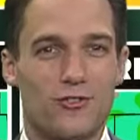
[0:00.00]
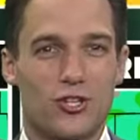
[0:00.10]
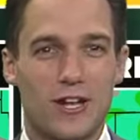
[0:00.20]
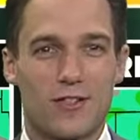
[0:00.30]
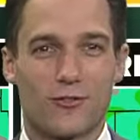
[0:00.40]

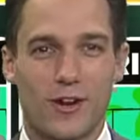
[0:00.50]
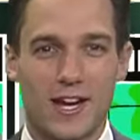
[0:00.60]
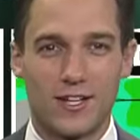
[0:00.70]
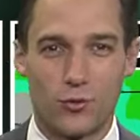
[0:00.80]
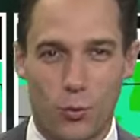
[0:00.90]
chance of
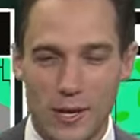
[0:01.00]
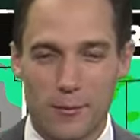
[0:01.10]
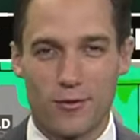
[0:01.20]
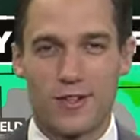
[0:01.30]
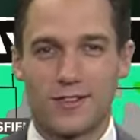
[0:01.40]
rain,
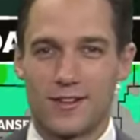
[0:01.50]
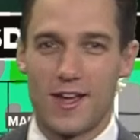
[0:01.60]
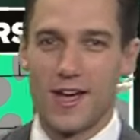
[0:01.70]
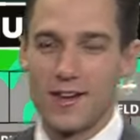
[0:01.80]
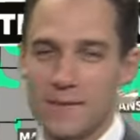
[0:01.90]
20%
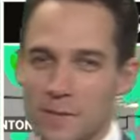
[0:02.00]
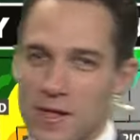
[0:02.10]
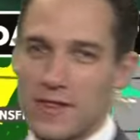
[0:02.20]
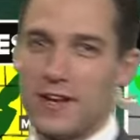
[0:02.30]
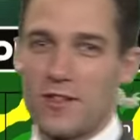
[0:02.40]
today.
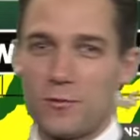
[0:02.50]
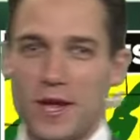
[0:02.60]
Then as we